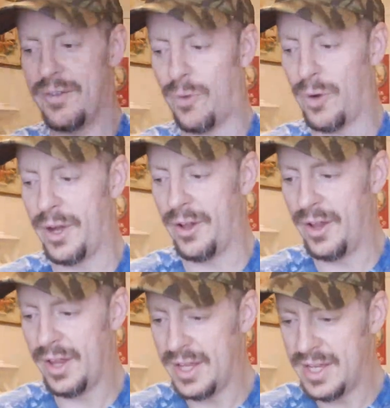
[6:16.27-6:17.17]
foil
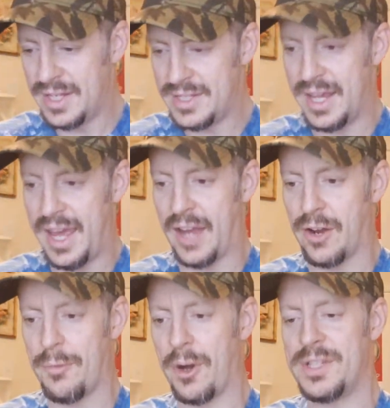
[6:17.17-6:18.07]
to Edgar
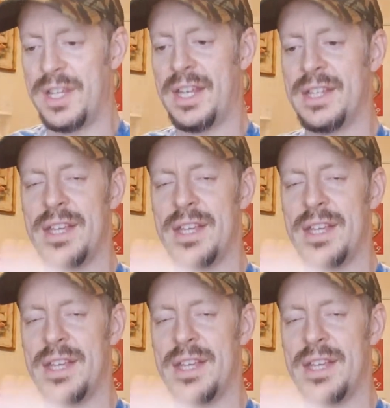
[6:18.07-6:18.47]
Martinez